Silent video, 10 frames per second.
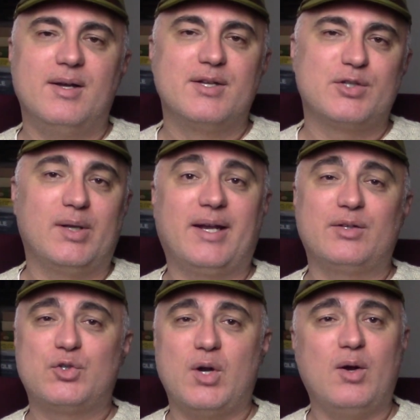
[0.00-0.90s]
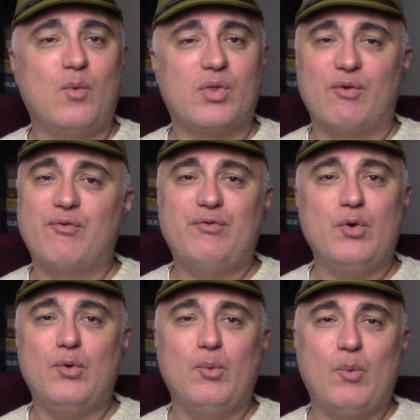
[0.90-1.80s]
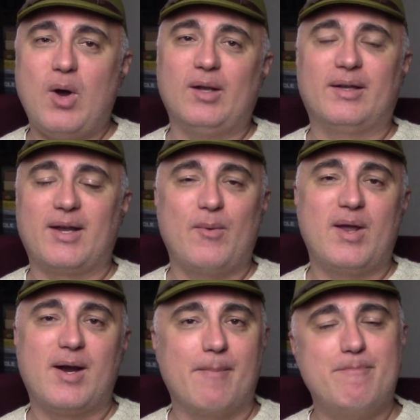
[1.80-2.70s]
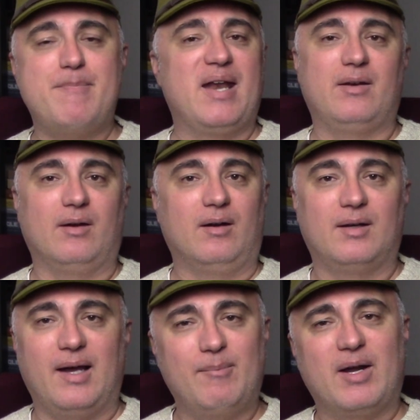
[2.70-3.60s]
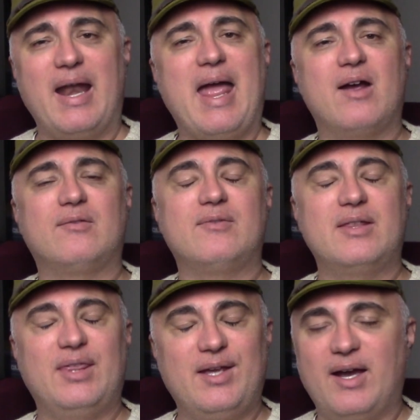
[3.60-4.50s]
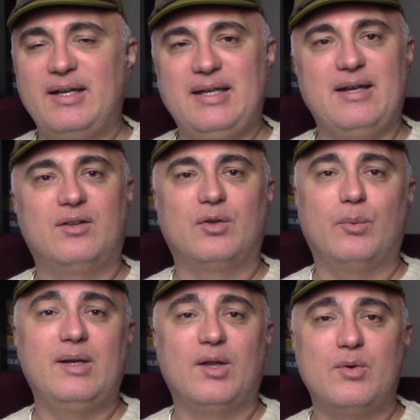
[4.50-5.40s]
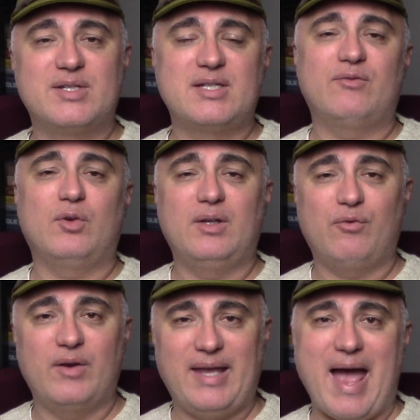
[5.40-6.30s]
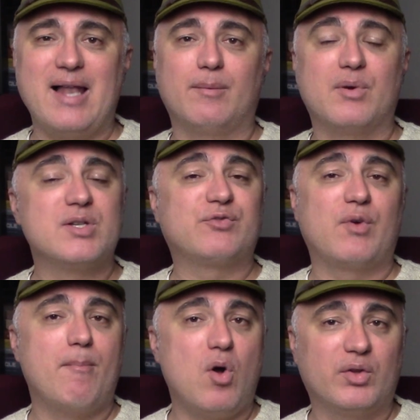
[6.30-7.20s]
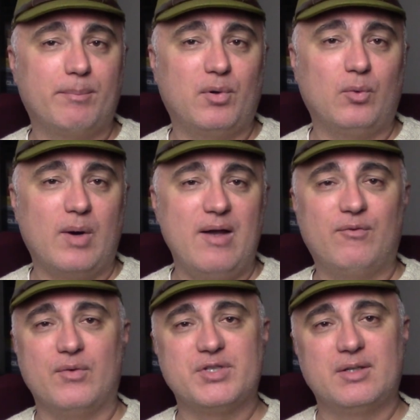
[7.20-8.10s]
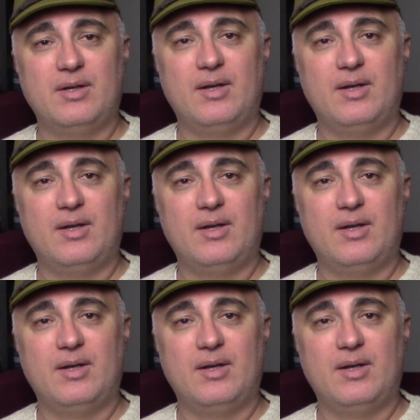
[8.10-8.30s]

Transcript: So like a drunk with a full wallet, I went on a bender. I bought everything I needed to reload several different calibers from multiple rifles.